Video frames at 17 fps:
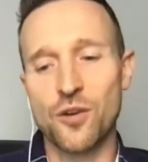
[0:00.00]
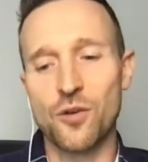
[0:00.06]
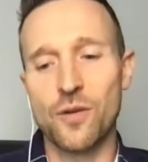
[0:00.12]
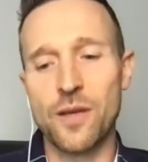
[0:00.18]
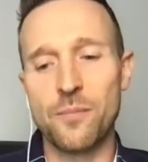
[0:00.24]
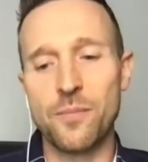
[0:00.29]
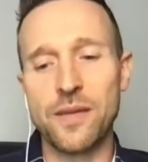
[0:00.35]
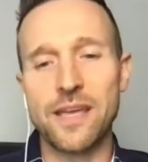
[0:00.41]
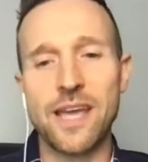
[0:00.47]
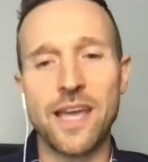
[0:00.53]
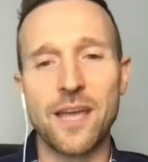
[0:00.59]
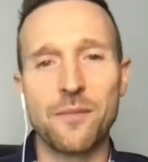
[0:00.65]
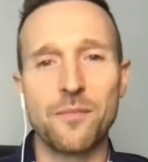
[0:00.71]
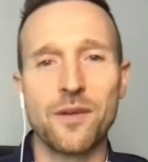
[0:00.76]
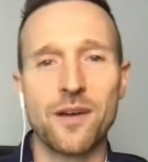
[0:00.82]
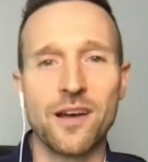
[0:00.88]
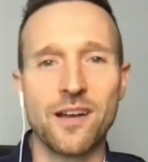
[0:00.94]
So it
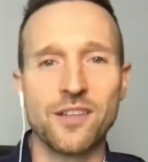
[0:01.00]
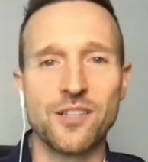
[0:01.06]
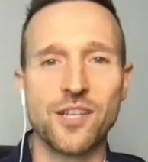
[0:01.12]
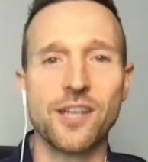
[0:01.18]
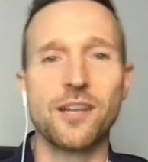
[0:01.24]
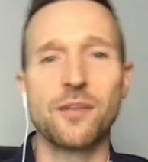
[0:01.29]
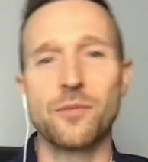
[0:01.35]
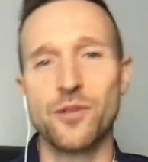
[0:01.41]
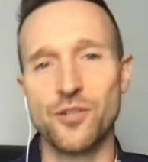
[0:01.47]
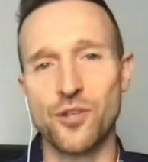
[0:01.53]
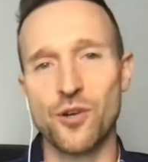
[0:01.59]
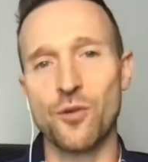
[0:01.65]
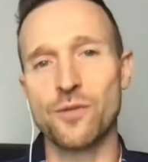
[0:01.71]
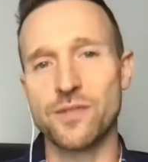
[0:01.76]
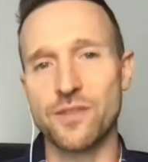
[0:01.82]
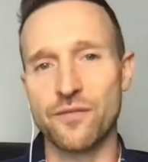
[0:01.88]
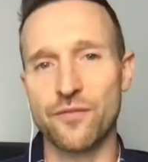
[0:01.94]
became uh,
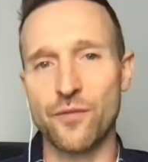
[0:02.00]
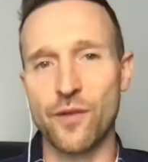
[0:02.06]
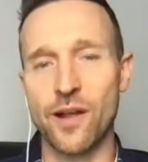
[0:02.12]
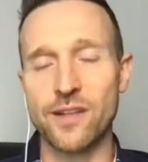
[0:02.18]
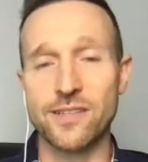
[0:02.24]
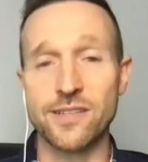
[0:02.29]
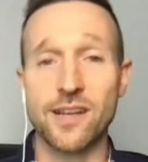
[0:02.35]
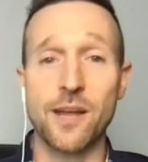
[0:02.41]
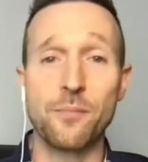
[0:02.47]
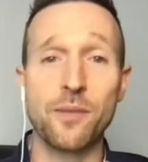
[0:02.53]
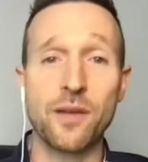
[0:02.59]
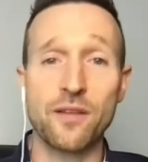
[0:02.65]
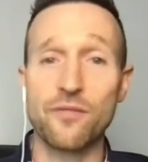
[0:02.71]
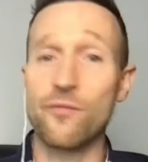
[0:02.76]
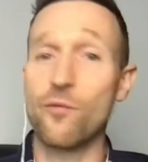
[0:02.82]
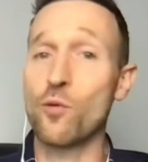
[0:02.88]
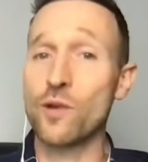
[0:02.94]
J.W. Jones and Friends,
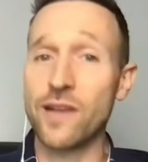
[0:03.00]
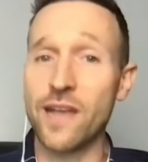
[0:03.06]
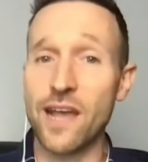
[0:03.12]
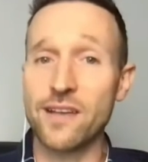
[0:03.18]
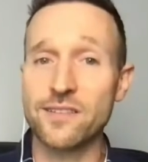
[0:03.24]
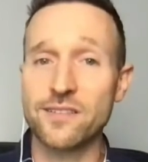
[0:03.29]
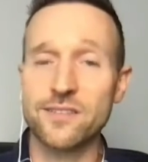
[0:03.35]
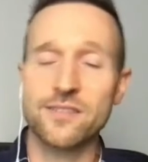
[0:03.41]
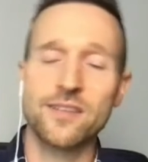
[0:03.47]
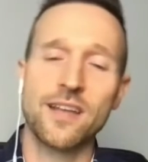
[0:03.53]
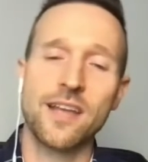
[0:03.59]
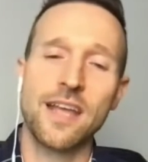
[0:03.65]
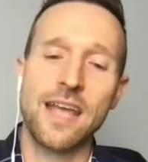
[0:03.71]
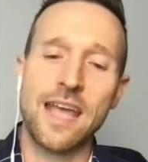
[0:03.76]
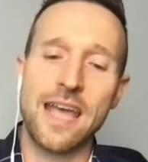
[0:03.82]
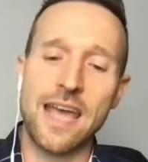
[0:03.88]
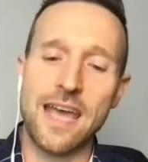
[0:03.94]
and I picked four
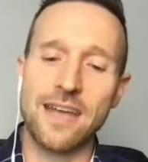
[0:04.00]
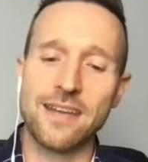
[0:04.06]
guests.